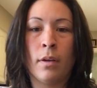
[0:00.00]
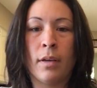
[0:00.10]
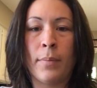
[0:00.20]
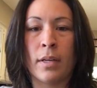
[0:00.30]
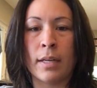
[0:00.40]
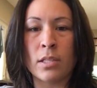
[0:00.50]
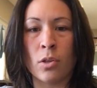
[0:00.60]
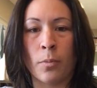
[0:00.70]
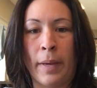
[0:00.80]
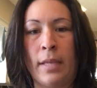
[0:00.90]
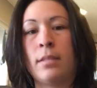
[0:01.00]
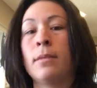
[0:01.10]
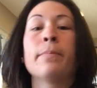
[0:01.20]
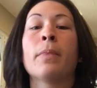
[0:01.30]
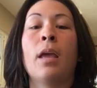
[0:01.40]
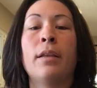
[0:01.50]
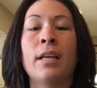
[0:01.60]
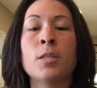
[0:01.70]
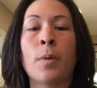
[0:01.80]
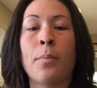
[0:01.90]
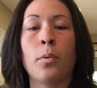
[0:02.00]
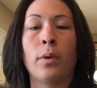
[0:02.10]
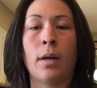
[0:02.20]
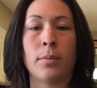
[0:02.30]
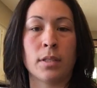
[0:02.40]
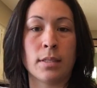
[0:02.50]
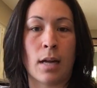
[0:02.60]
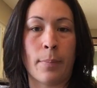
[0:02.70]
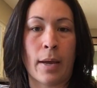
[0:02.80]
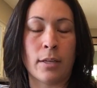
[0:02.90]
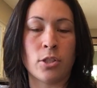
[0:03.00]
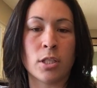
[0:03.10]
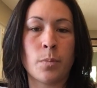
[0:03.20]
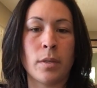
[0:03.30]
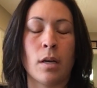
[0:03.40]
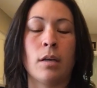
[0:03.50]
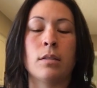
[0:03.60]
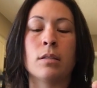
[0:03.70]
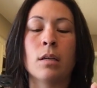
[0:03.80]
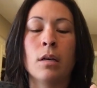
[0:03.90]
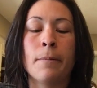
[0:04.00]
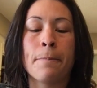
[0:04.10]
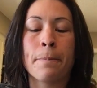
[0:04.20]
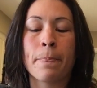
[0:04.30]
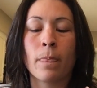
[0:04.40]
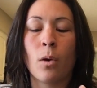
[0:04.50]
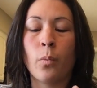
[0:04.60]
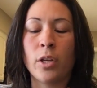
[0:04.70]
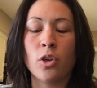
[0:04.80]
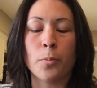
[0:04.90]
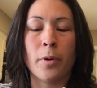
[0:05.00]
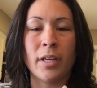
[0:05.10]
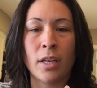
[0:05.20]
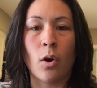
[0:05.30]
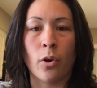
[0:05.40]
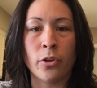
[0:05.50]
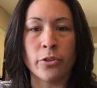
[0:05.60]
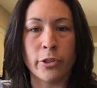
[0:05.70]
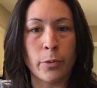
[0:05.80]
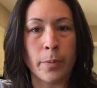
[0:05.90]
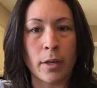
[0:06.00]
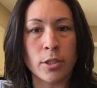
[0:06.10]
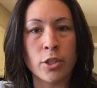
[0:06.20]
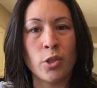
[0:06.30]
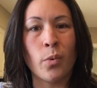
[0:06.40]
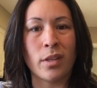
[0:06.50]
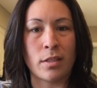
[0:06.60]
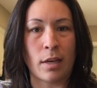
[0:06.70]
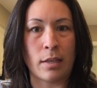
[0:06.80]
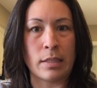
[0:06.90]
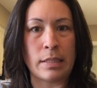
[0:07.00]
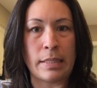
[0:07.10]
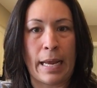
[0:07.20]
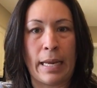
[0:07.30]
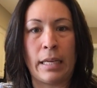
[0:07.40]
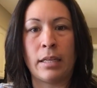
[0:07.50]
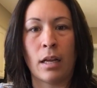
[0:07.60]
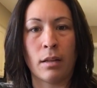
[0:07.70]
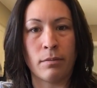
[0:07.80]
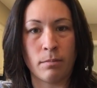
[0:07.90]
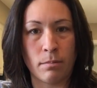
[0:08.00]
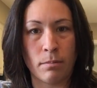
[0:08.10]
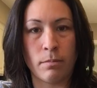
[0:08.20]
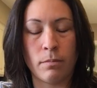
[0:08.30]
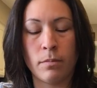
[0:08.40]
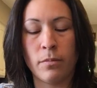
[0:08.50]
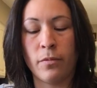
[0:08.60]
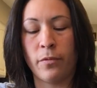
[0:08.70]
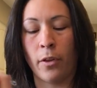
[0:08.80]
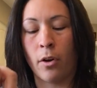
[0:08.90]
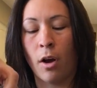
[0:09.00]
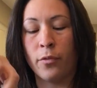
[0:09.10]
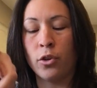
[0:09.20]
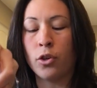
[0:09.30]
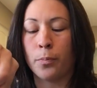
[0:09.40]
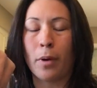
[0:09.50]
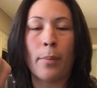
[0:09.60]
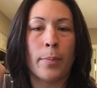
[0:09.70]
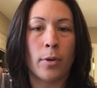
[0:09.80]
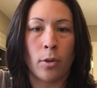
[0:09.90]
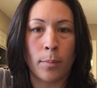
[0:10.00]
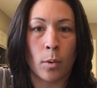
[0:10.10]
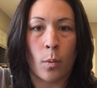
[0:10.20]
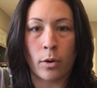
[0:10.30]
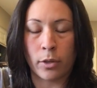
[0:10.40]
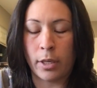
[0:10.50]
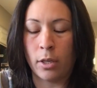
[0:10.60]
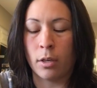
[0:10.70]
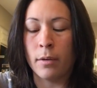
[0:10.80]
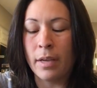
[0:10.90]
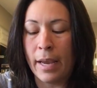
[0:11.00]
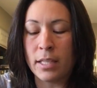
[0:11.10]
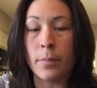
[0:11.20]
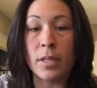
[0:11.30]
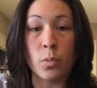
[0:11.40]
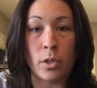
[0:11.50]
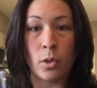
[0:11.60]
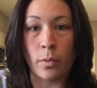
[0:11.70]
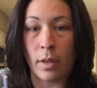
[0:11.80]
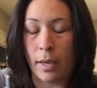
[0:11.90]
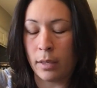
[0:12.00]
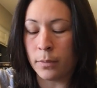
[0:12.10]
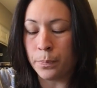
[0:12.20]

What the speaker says: Give me a nice little paste, and that's probably what I'm going to stop at, just because when you're putting it on your toothbrush, you want it to kind of stay and not float off. You could probably put a little bit more water in here. It depends what you would like.